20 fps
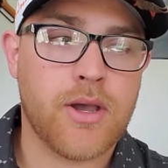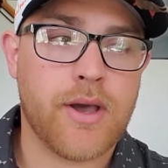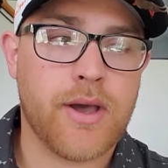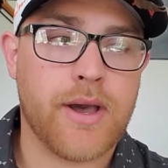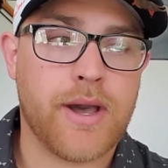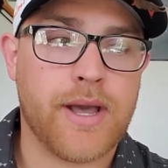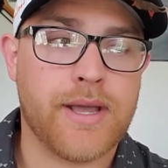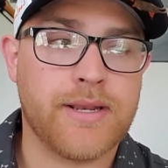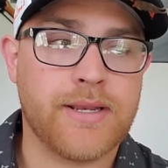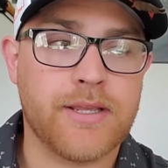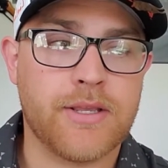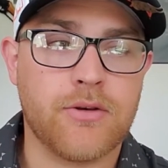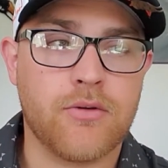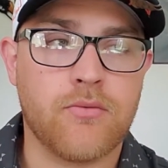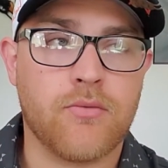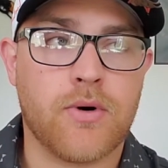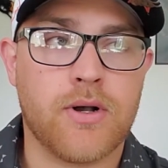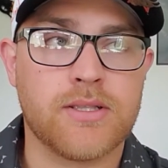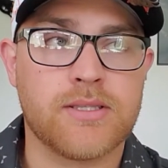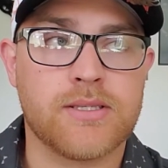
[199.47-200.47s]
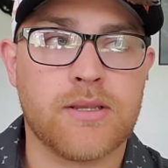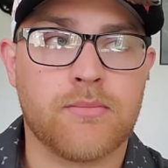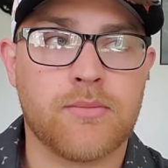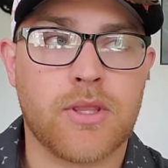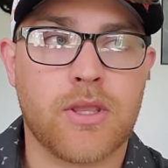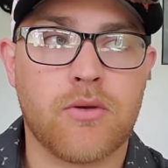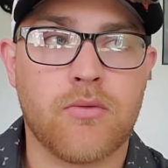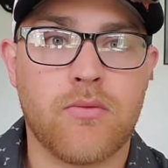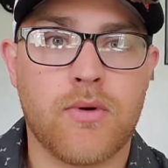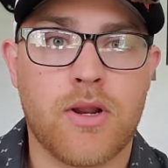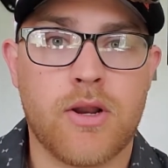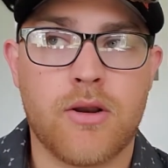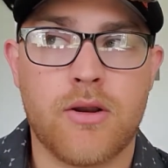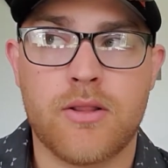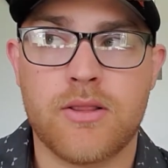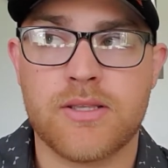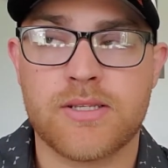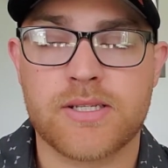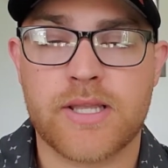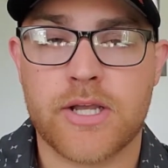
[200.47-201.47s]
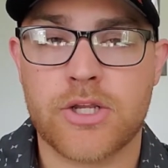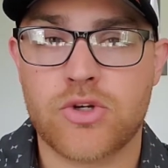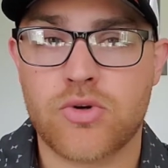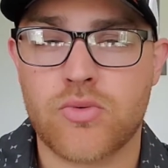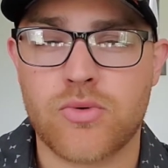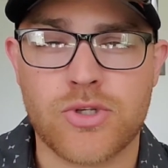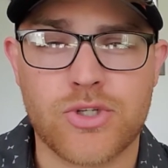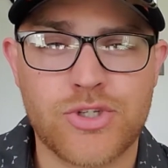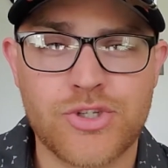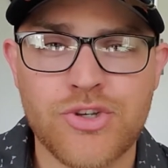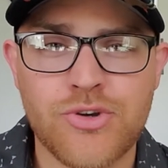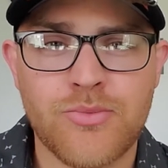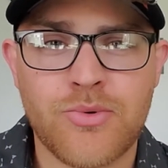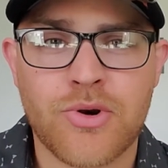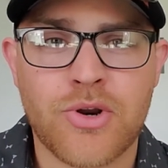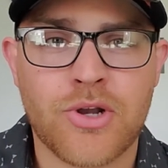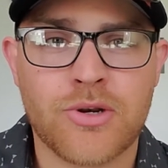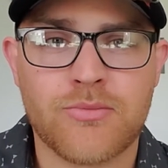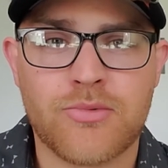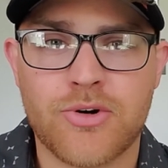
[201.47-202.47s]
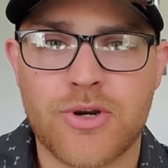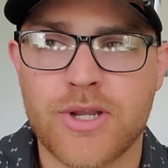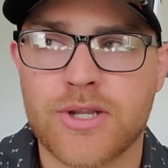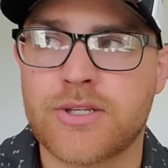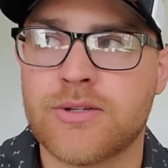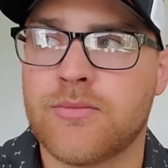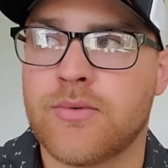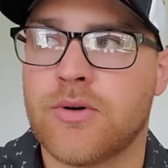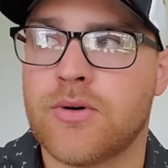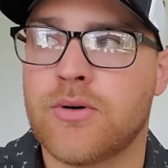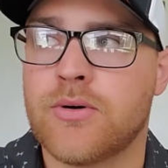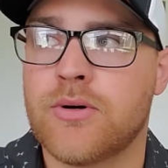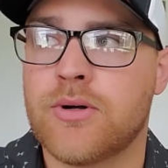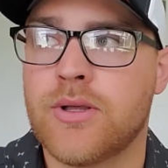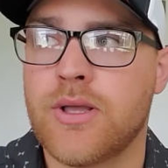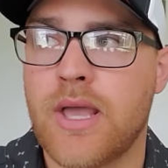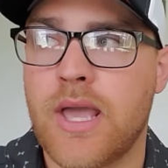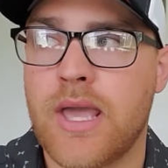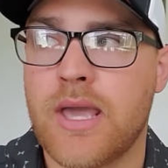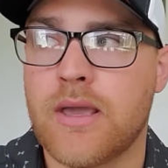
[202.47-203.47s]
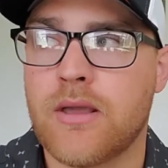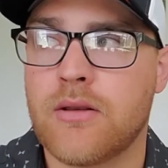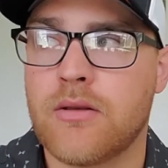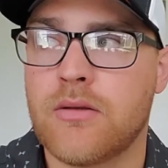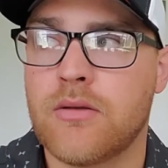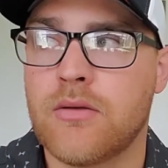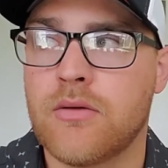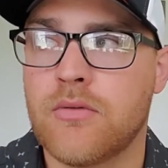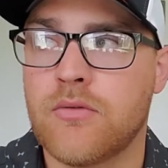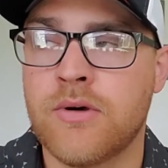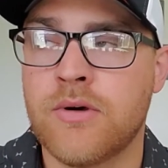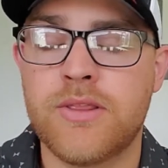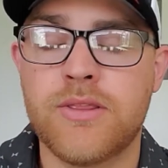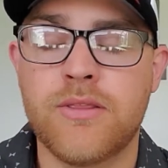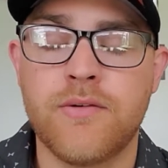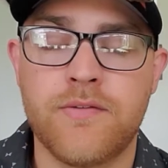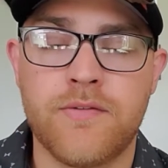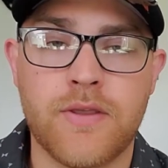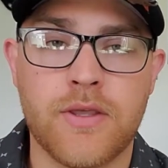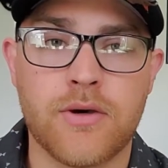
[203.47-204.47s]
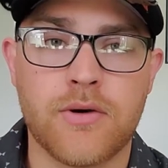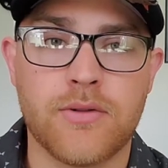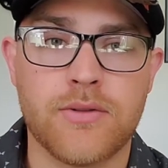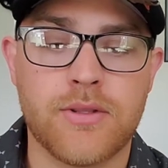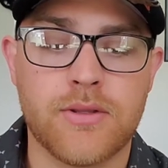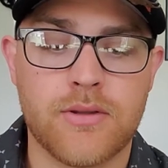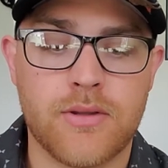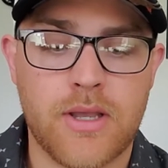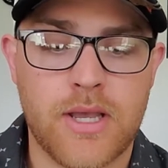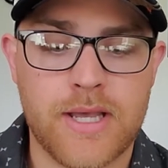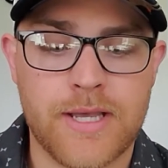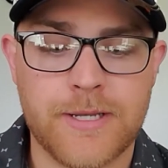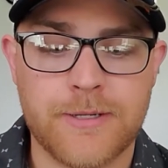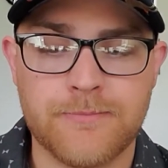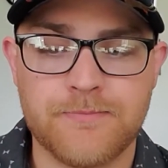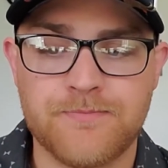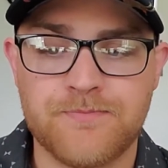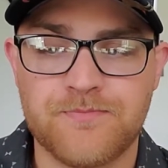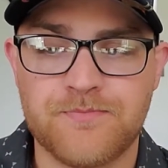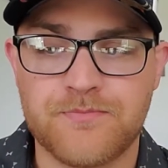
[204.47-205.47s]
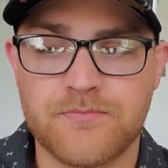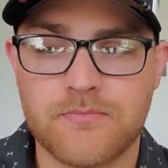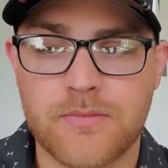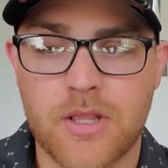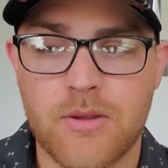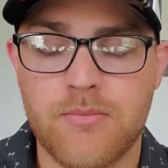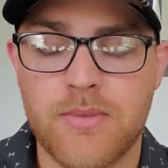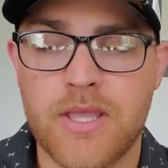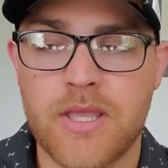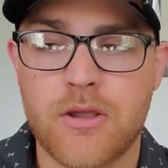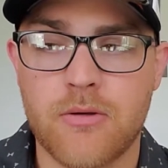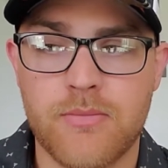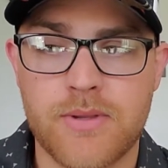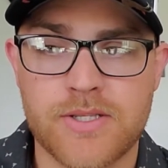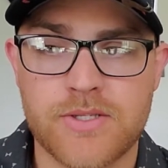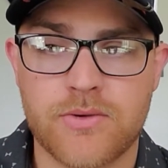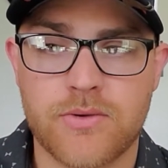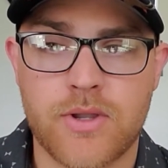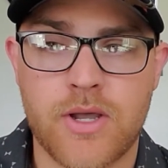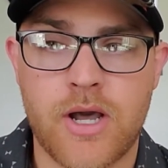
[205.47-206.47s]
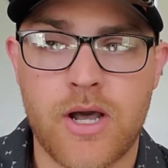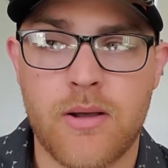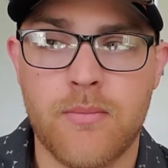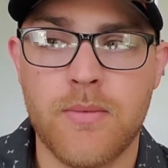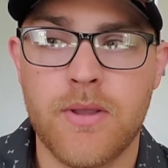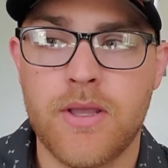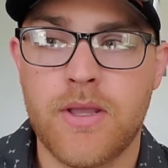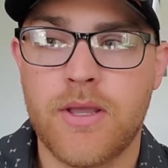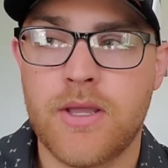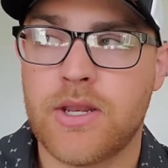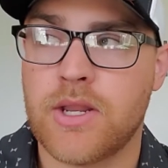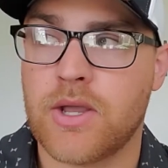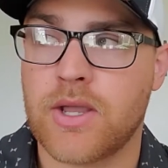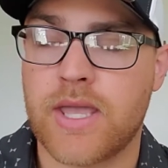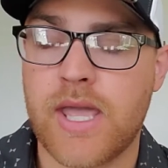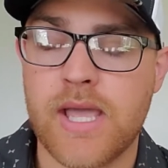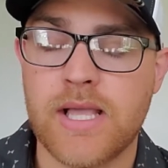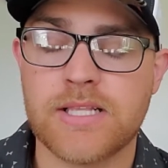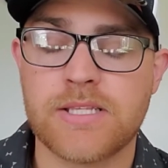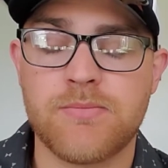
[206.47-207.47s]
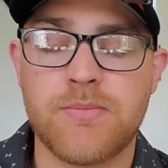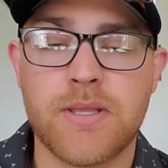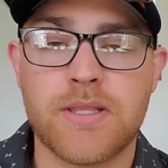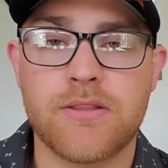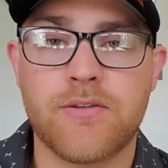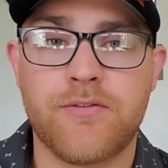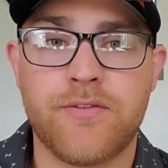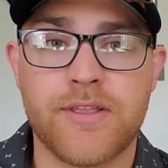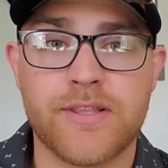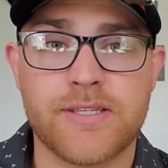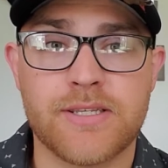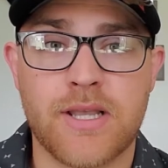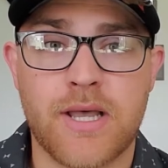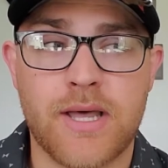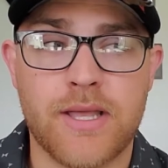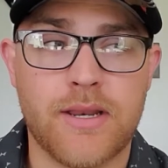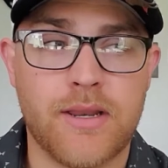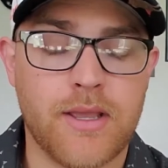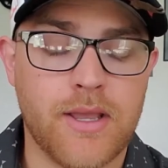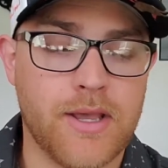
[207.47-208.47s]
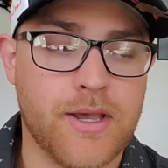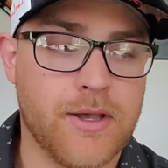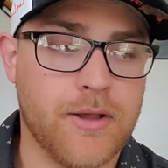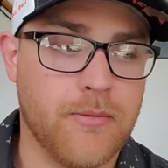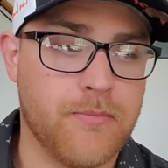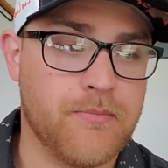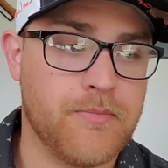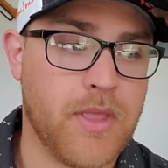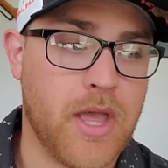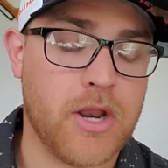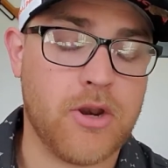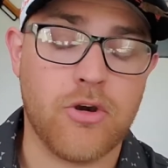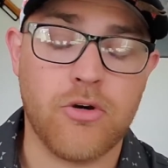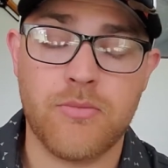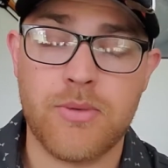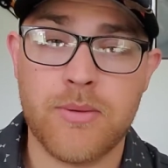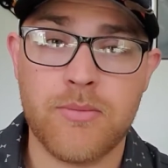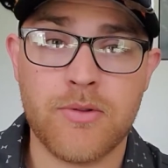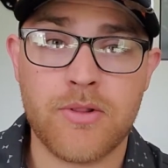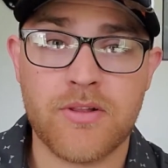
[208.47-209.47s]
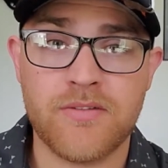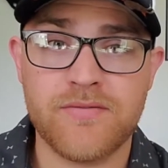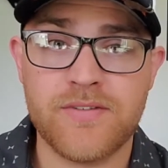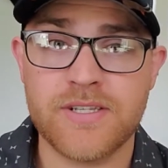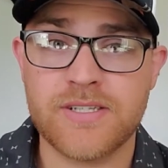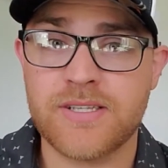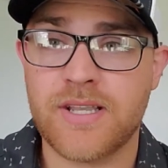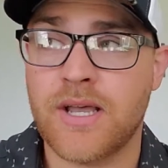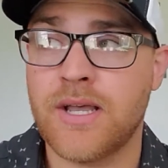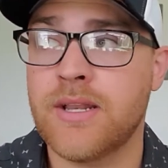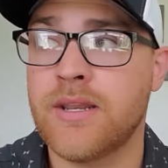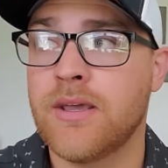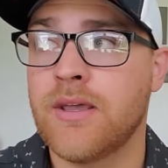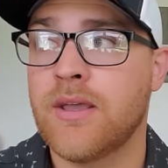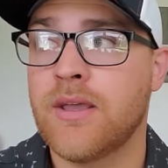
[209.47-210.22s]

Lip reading: I didn't want something where the schedule was super unpredictable. And with the field, and being a missile cop, now I can't speak the fifth side. I know people on fifth side.